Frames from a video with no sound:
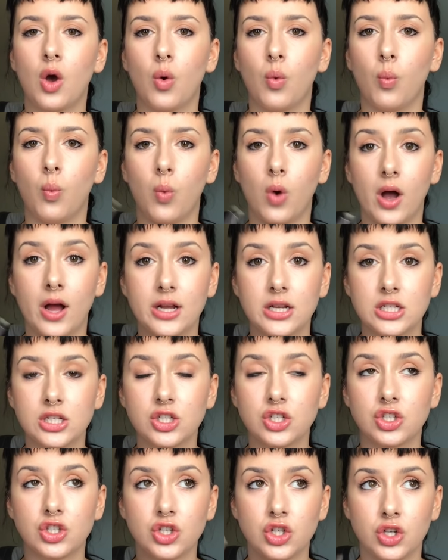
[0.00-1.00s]
what
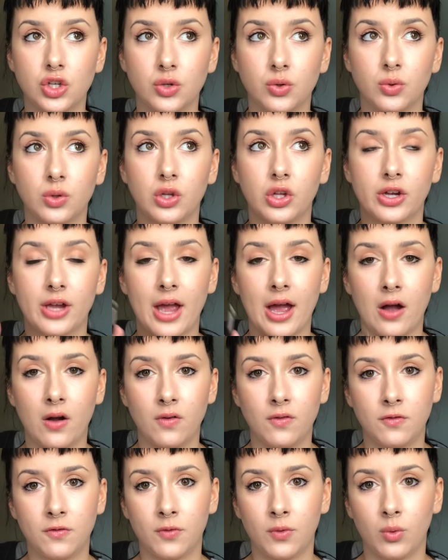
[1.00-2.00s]
to look
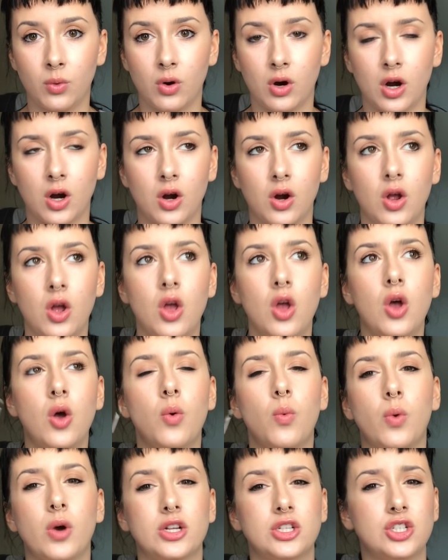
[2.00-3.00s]
out for,
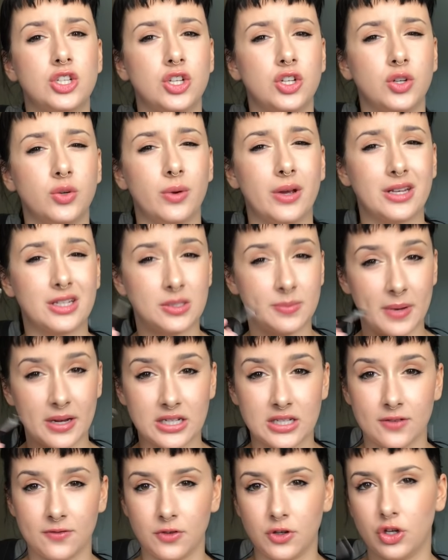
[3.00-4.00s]
what to
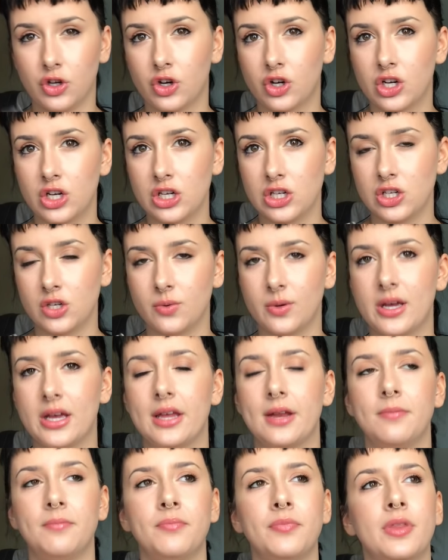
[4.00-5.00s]
expect if you're going to do
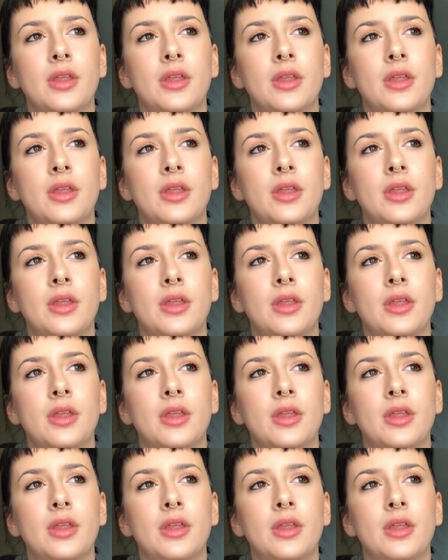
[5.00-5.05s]
it,